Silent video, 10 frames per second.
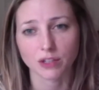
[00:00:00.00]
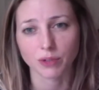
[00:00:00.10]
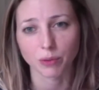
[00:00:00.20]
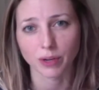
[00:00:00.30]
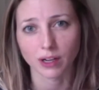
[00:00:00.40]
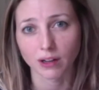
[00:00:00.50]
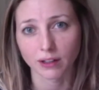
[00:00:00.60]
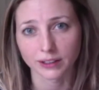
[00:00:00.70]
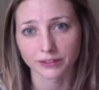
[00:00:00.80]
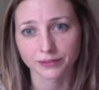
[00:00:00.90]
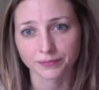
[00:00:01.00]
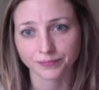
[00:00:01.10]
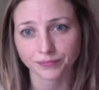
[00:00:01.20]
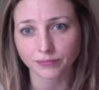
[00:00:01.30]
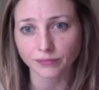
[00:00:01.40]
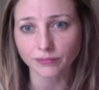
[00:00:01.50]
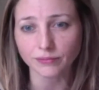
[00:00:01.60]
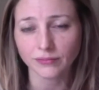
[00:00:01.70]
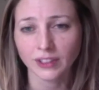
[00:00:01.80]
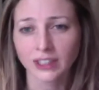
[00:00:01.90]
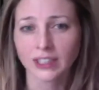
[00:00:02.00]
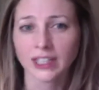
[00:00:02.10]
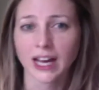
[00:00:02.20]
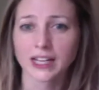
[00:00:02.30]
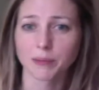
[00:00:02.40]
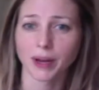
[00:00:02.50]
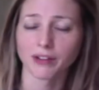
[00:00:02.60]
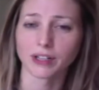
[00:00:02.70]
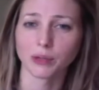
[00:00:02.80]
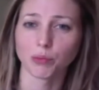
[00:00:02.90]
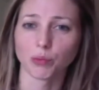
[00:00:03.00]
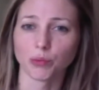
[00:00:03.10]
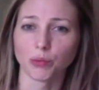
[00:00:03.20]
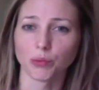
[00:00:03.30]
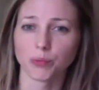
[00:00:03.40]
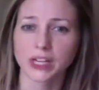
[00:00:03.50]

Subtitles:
when it went live. And apparently, wow, because